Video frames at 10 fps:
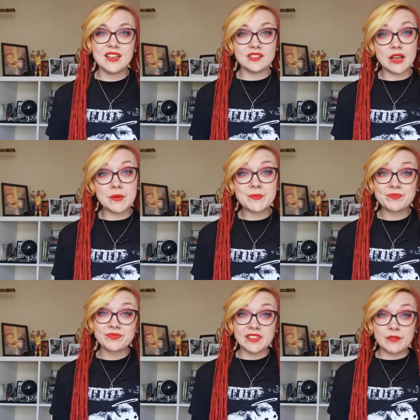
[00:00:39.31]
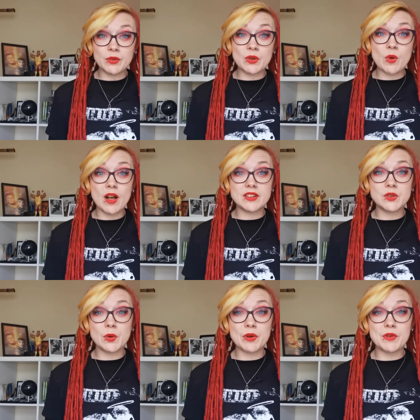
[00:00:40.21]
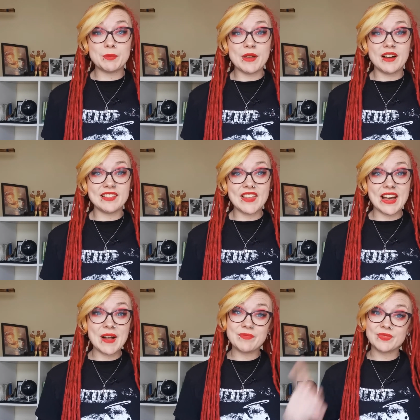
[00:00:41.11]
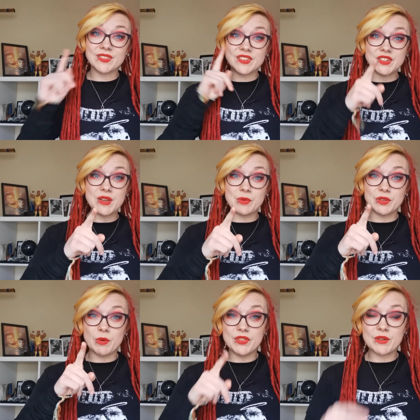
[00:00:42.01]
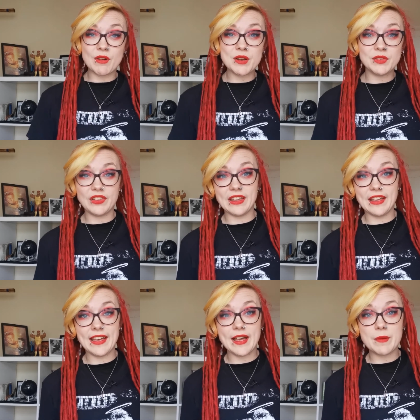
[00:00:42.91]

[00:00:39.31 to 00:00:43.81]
So I wasn't quite sure who was behind that. She was the one that wrote it.